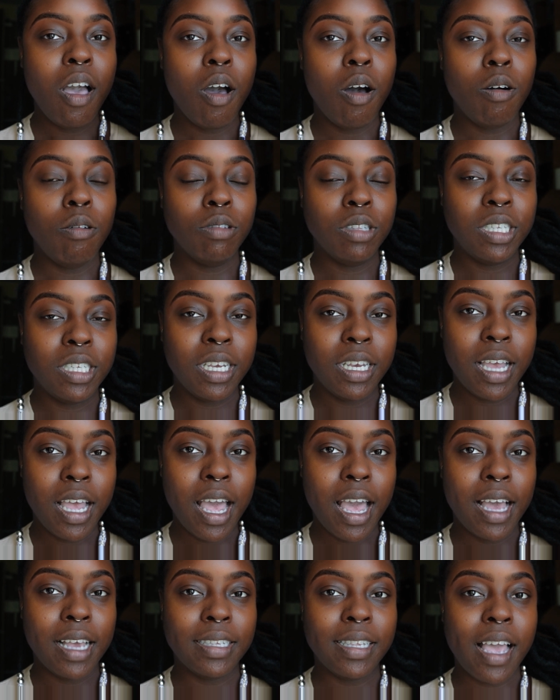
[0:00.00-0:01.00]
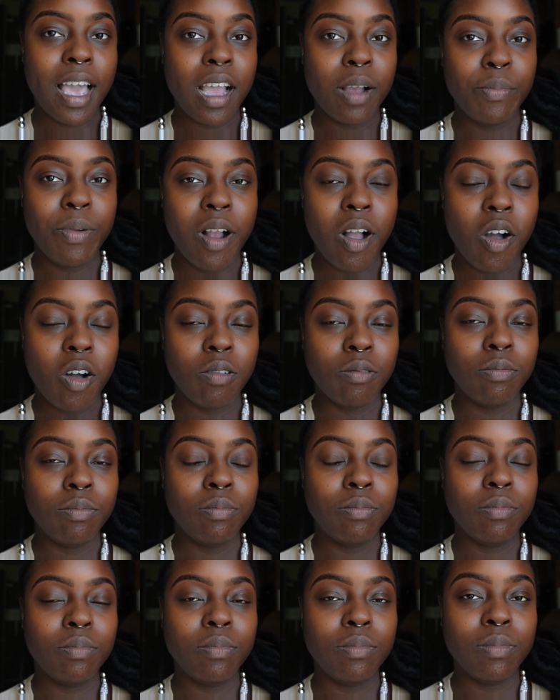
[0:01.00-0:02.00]
Ulta has eyebrow
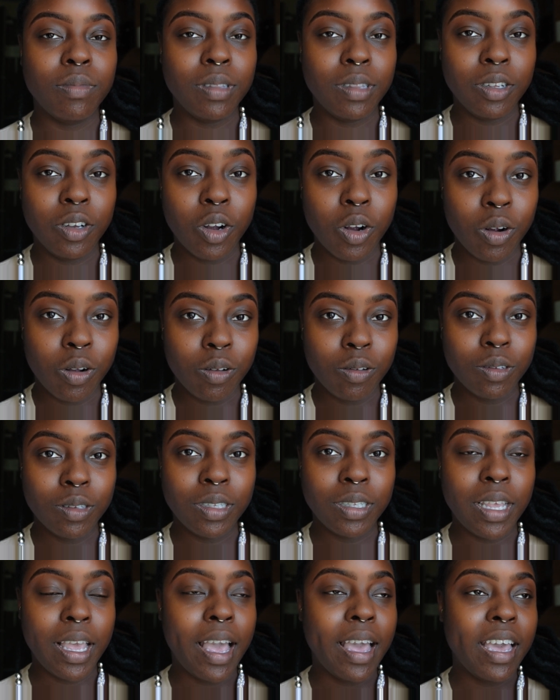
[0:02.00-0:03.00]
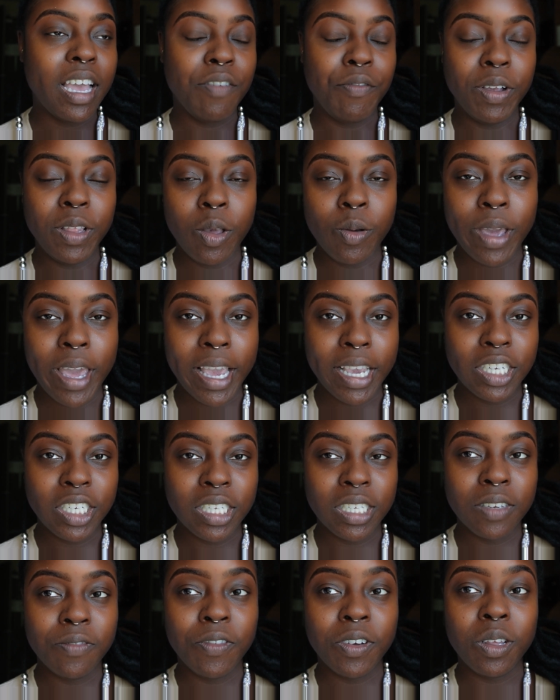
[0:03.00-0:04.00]
girls at every
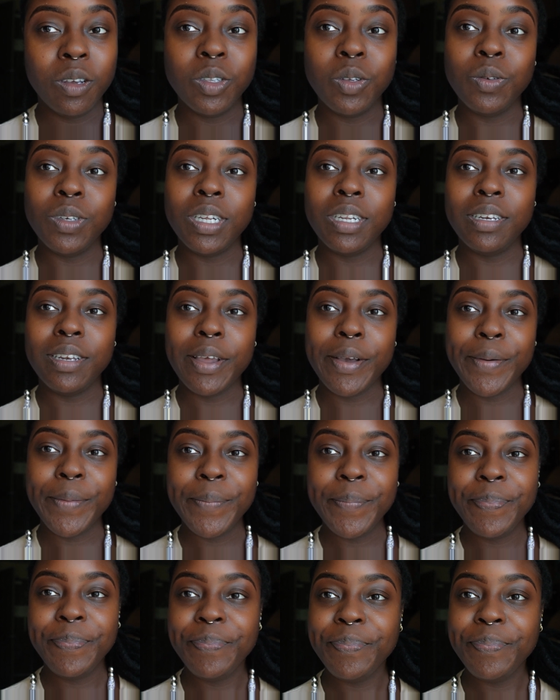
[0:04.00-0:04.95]
location, for those who didn't know.